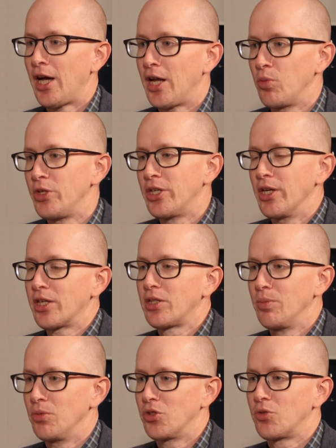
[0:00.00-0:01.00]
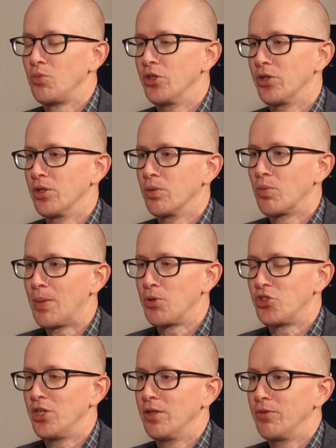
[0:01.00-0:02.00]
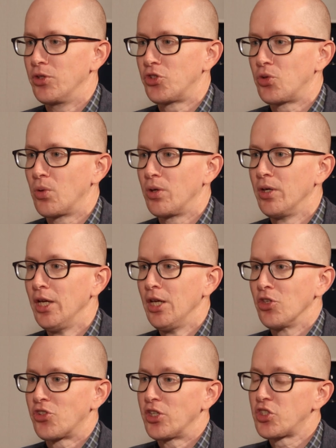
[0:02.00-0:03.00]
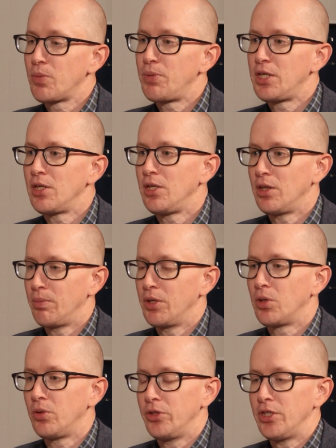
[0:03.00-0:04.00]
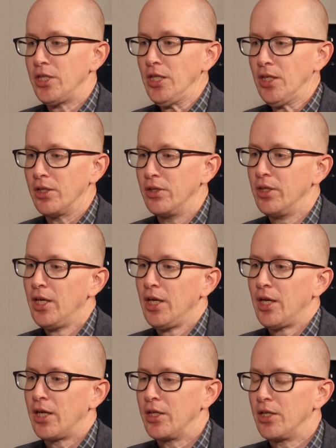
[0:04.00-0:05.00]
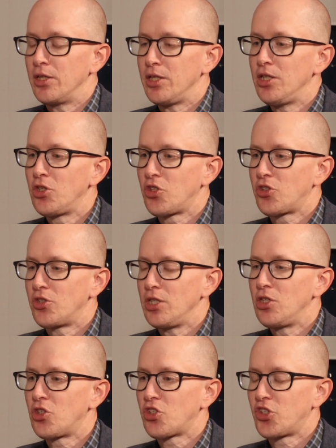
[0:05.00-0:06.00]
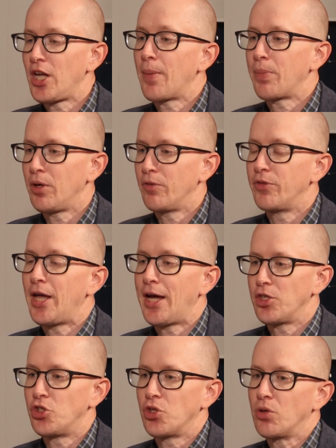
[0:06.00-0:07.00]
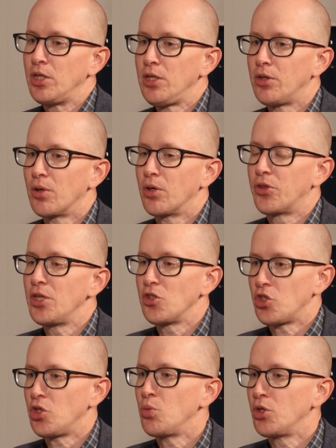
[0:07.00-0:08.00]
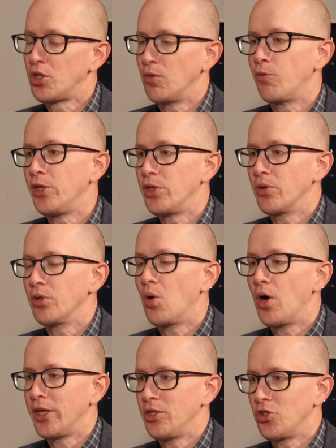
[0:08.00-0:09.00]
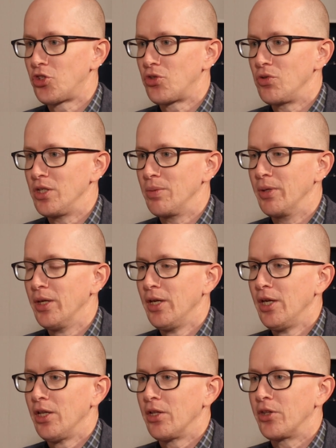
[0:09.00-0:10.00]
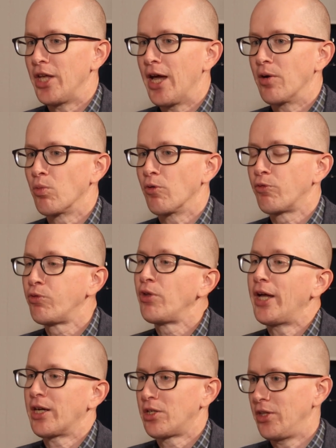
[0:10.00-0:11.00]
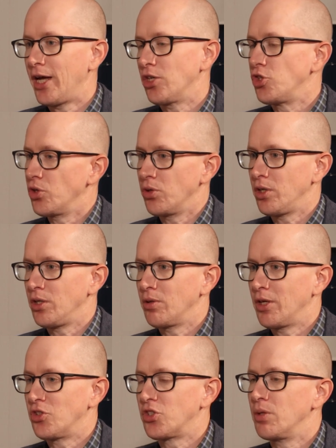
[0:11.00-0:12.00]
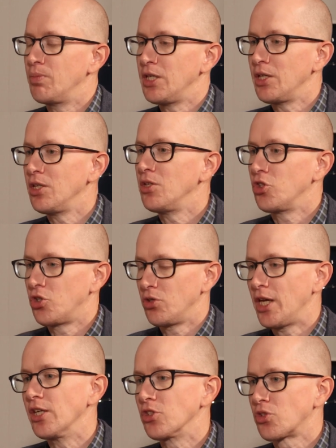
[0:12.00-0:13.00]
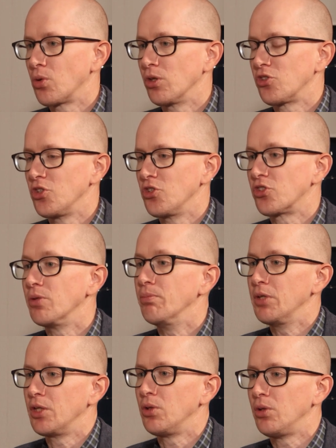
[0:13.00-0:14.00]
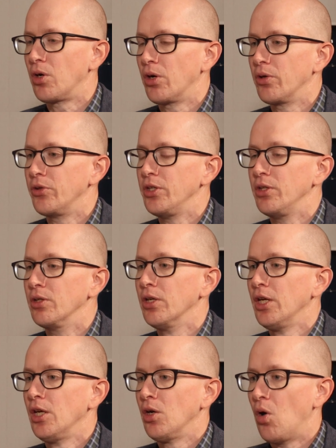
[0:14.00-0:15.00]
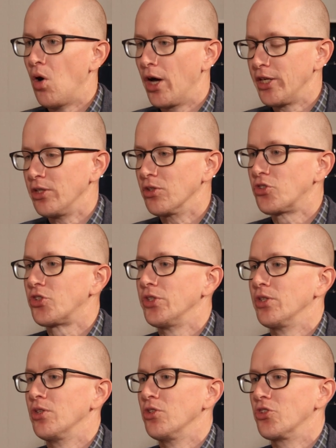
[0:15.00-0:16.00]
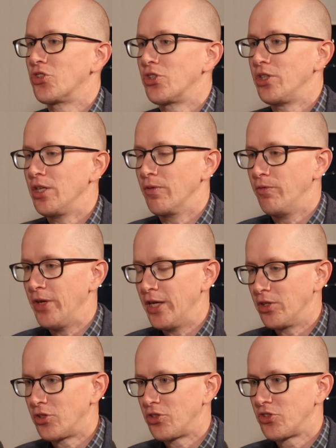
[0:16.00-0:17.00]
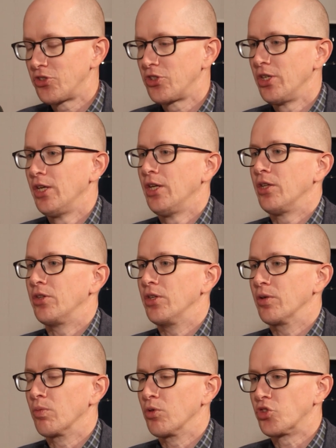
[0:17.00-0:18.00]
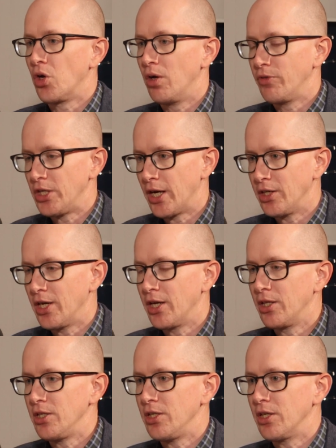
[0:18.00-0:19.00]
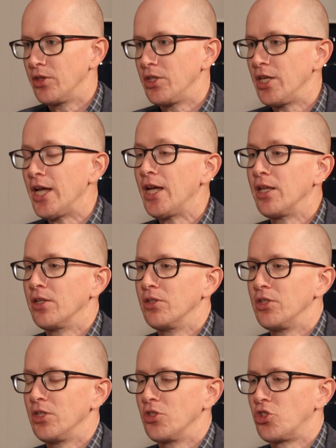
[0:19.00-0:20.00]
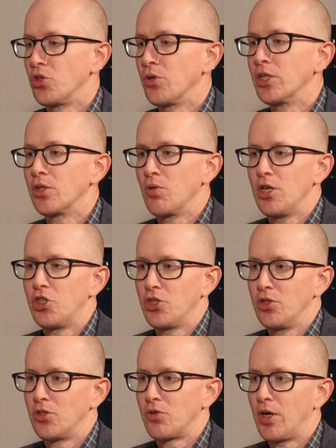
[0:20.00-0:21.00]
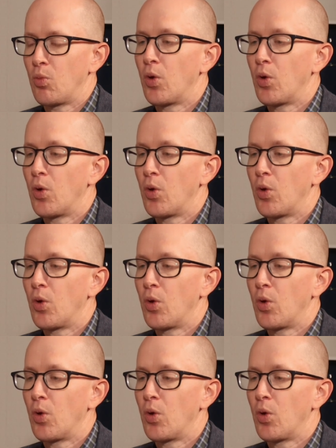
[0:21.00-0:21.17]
How do we connect them with a representative at the store? Right. So that's the beginning, the middle, and the end. And at each step of that journey, there are things that you would configure in AudienceStream that reflect that journey, right? So the beginning is your data sources. The middle are the audiences, the events, the resolving identity, and the end is your integrations, right?